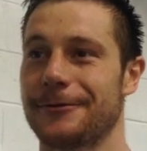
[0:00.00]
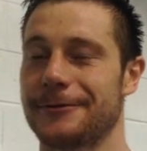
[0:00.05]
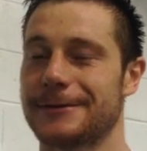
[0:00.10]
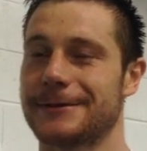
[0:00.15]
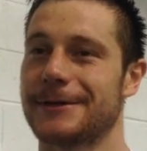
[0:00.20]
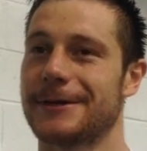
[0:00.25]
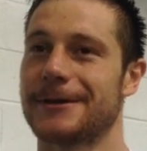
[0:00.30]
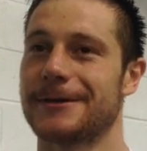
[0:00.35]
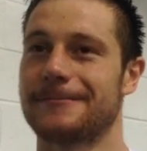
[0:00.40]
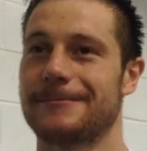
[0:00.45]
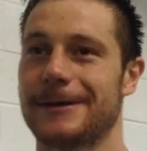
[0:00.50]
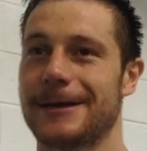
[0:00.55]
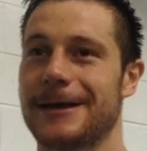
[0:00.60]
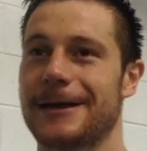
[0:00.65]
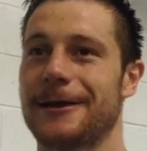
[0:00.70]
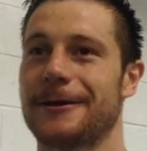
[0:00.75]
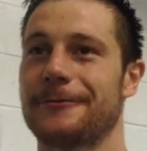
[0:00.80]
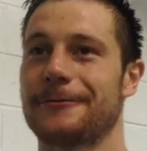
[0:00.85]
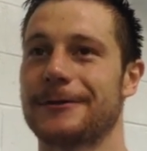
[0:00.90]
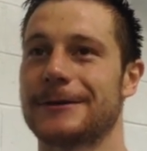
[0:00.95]
when we started
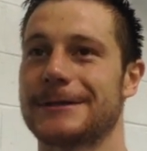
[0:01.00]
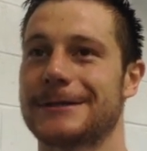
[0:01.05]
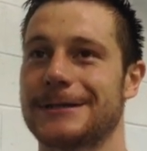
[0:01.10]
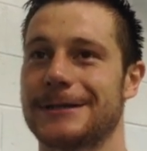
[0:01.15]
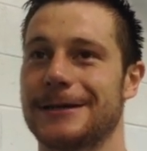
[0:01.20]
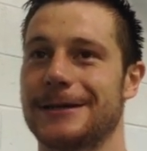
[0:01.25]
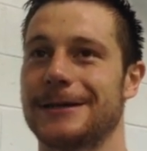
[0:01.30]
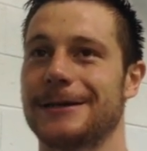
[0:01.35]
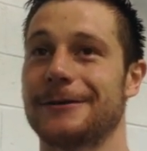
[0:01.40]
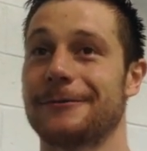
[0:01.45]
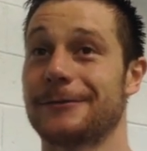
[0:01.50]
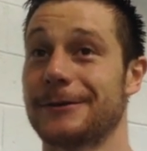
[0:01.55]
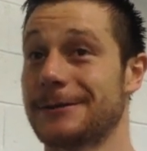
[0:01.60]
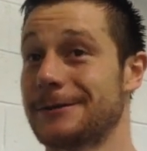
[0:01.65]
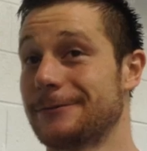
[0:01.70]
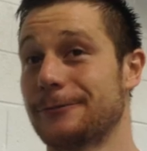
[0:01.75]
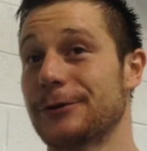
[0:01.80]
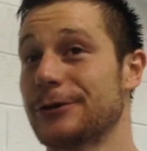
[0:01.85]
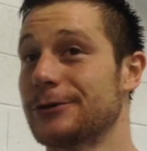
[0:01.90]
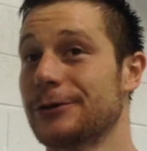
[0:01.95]
playing, it was uh, it was
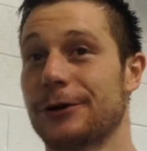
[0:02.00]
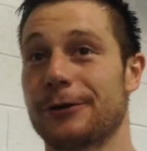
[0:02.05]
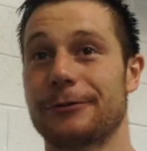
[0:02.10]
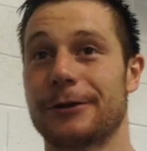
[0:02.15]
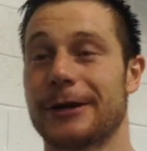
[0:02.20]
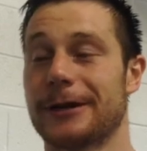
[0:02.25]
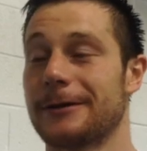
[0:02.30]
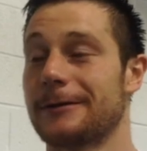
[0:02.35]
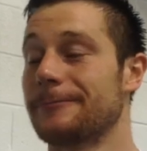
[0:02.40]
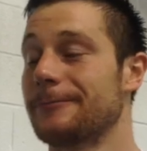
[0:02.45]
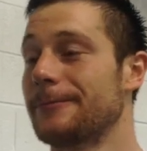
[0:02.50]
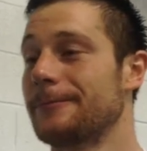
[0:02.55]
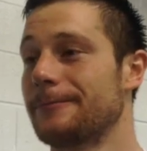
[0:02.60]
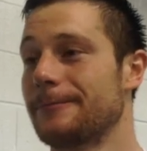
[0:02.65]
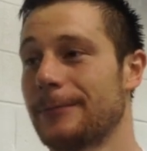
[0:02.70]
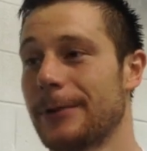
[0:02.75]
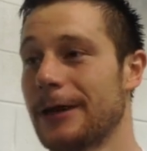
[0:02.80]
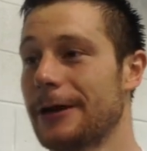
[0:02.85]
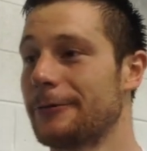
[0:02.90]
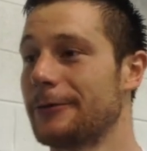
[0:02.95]
we saw we can
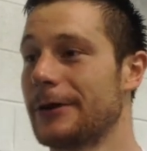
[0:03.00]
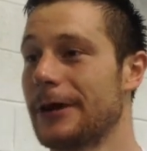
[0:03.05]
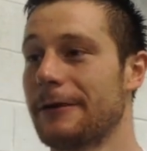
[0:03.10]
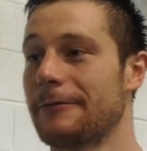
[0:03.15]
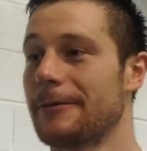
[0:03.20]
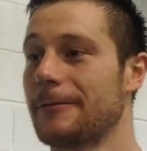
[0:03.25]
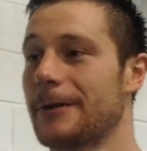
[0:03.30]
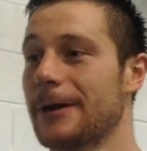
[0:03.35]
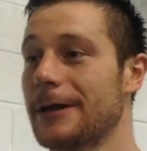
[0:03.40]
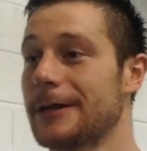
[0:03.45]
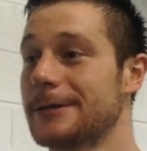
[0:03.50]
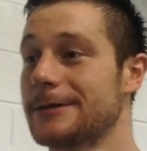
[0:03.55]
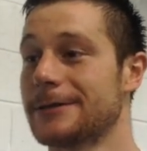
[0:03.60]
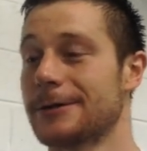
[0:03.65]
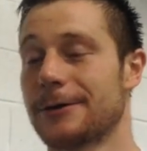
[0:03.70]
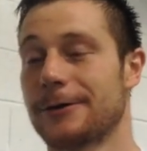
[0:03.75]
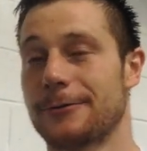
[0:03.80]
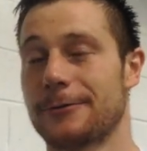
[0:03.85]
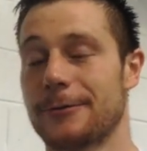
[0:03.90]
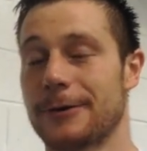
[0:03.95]
play with everybody,
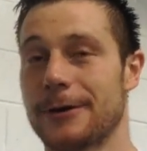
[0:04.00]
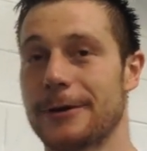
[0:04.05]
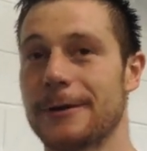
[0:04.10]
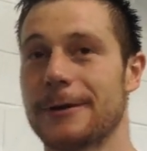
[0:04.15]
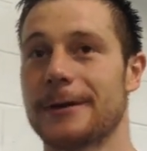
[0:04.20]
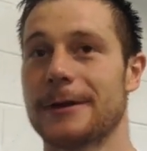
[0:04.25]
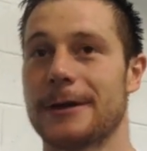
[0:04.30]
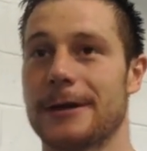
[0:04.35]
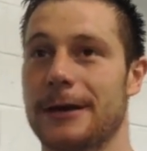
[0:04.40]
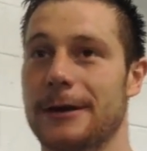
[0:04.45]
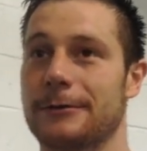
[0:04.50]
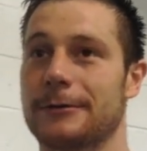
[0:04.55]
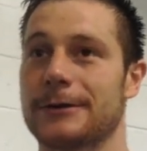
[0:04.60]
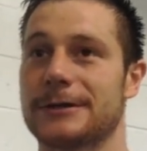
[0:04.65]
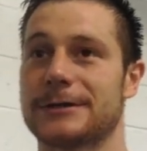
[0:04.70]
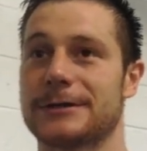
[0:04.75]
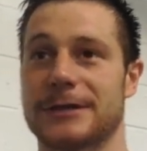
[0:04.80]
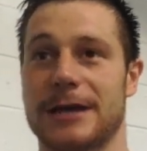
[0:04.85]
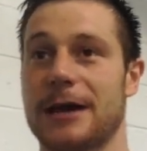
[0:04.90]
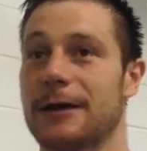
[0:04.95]
so mm-hmm. it
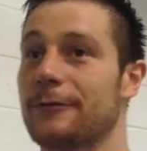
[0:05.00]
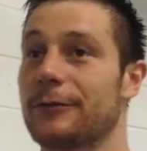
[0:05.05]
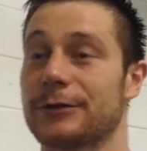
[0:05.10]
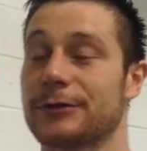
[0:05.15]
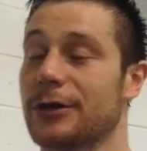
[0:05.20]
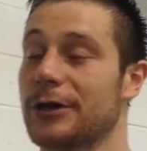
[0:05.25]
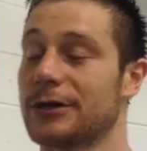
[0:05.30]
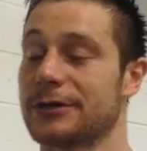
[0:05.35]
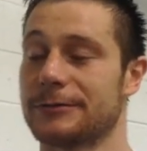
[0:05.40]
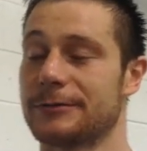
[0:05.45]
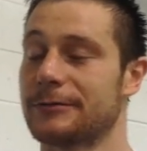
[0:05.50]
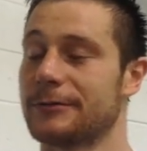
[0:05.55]
was yeah it was awesome.